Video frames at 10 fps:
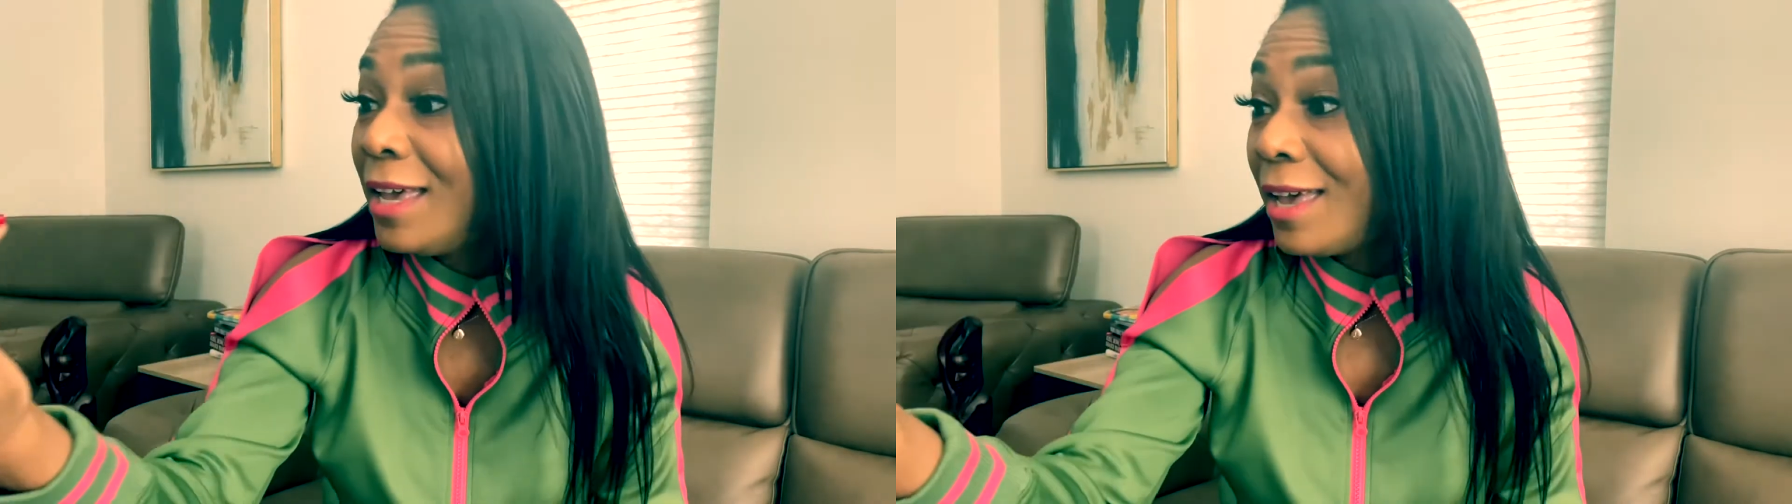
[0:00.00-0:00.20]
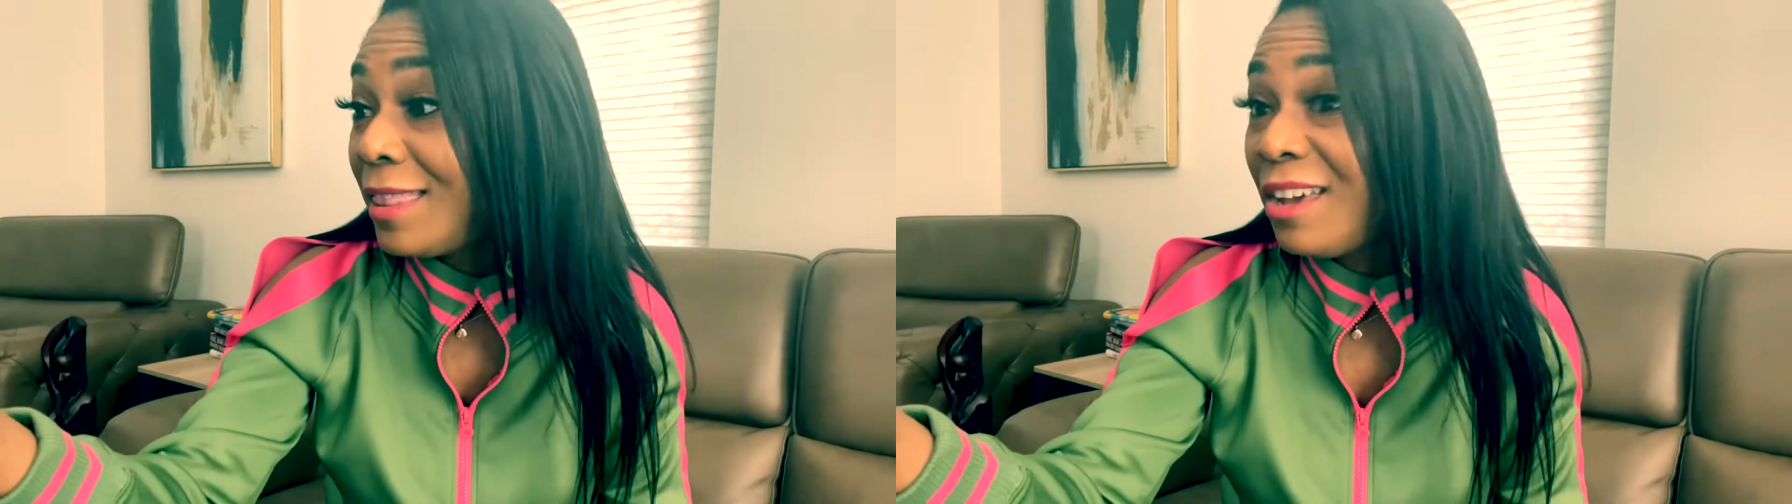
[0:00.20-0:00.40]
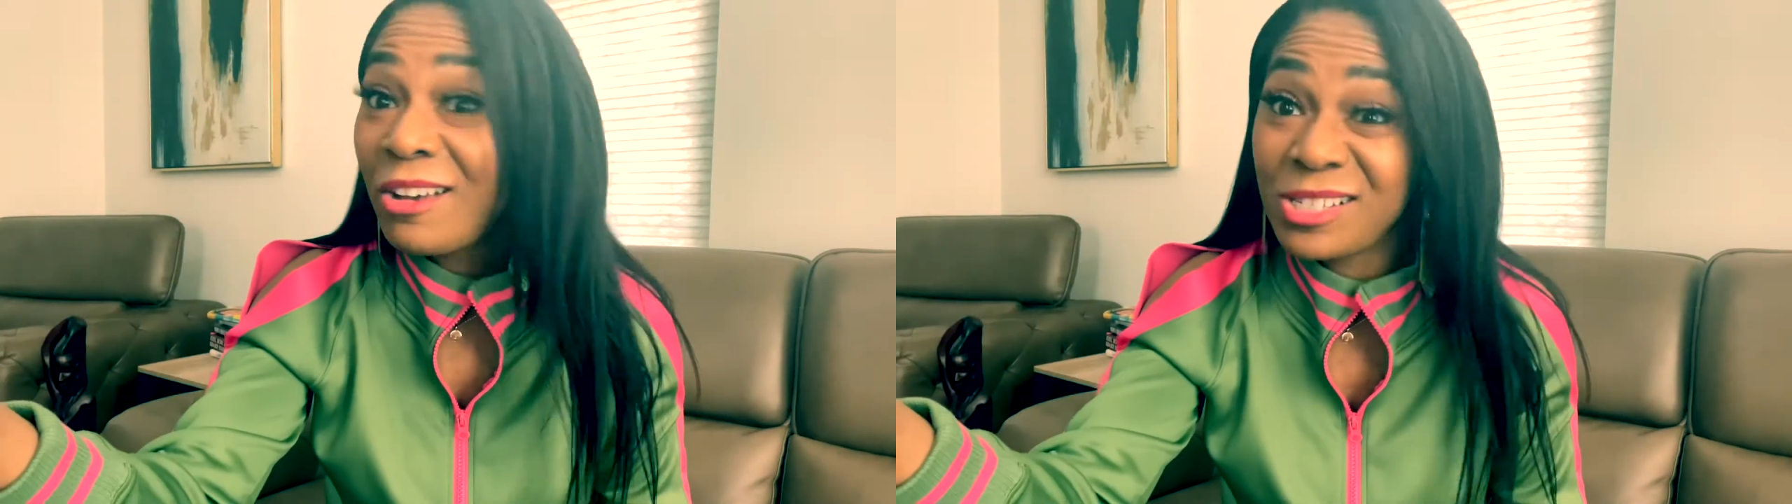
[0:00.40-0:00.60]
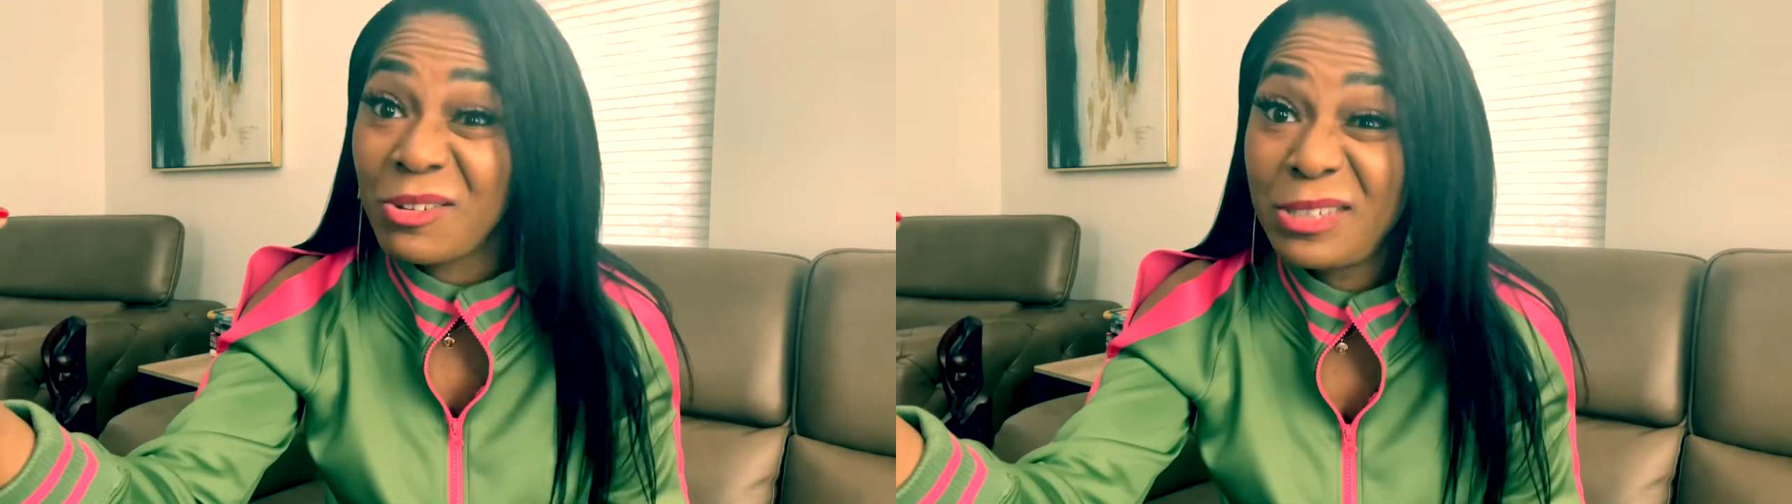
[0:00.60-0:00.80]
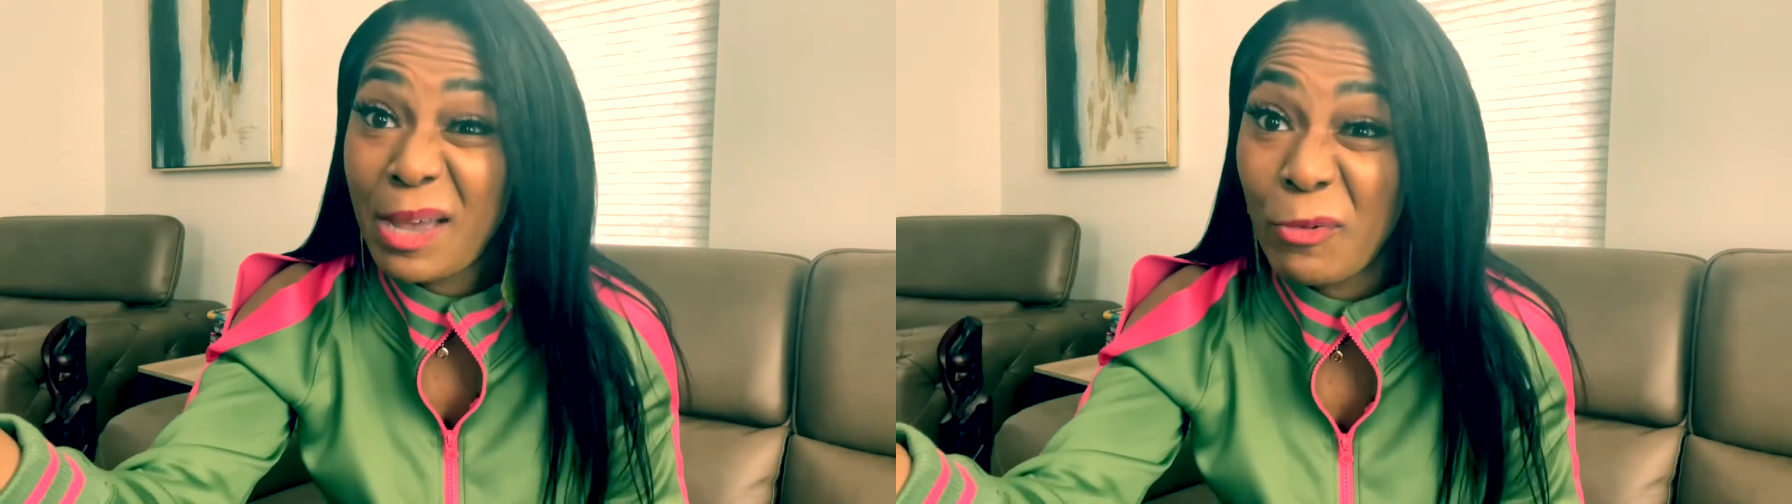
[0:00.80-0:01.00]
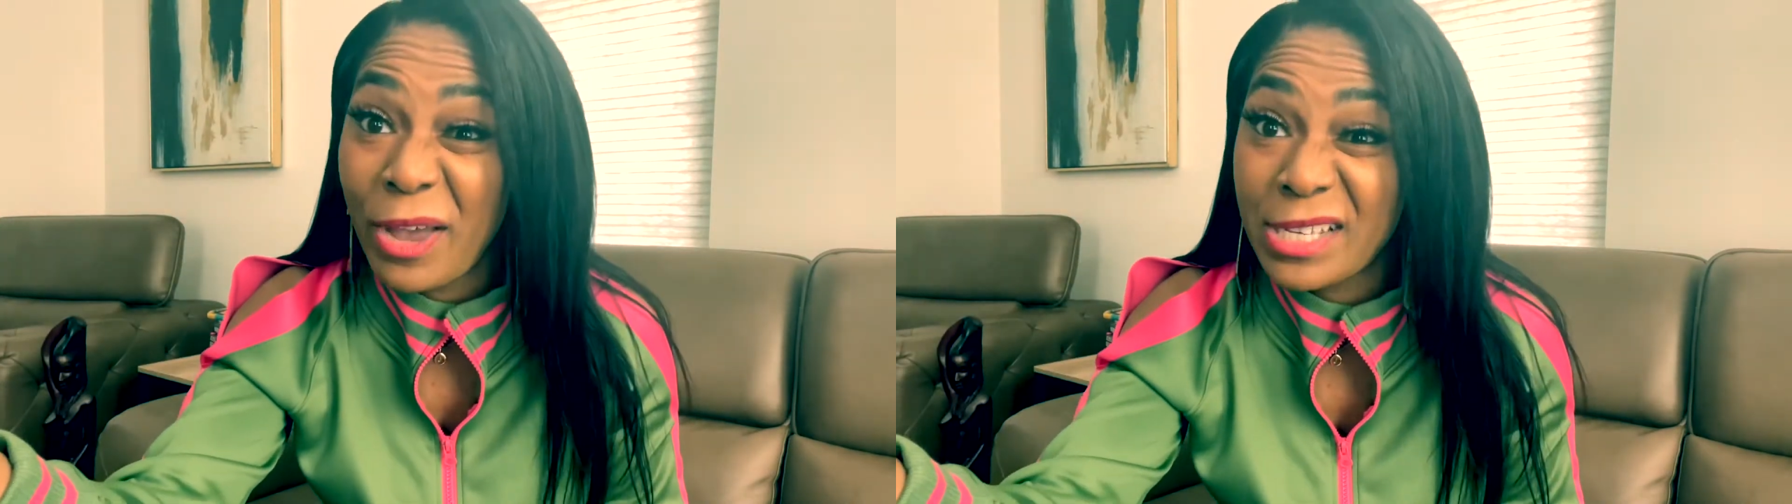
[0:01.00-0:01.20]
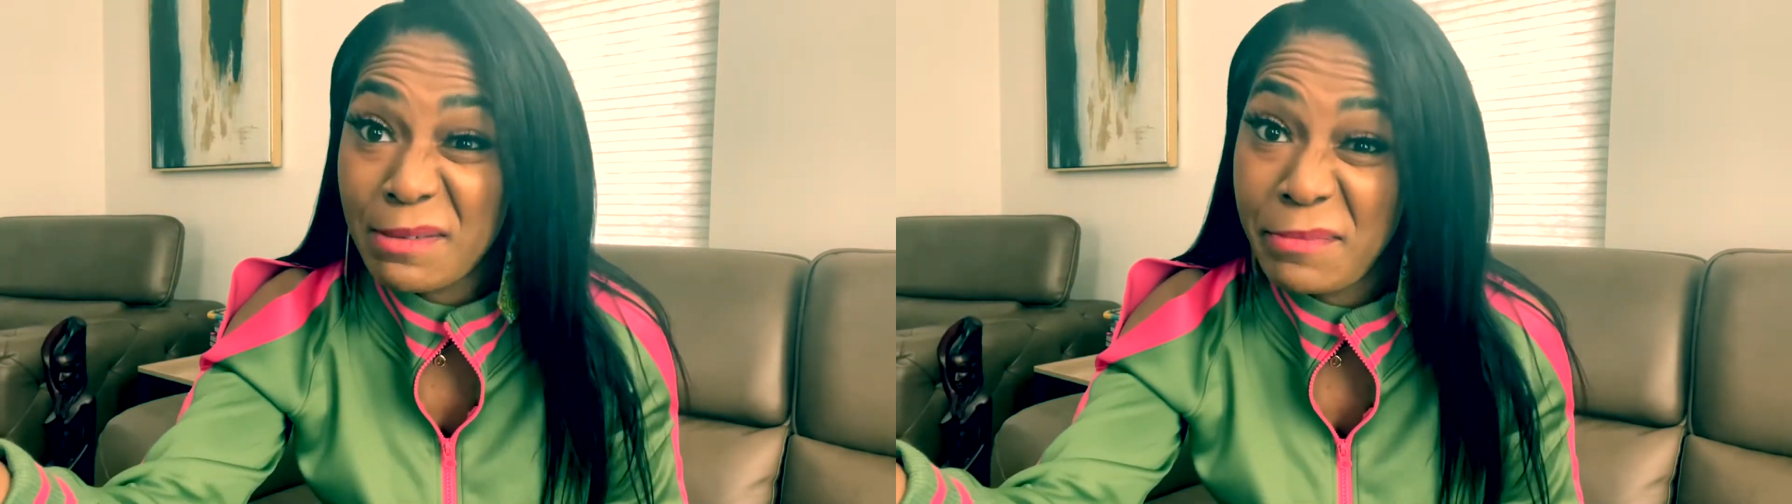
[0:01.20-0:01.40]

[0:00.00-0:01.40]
And they also double as a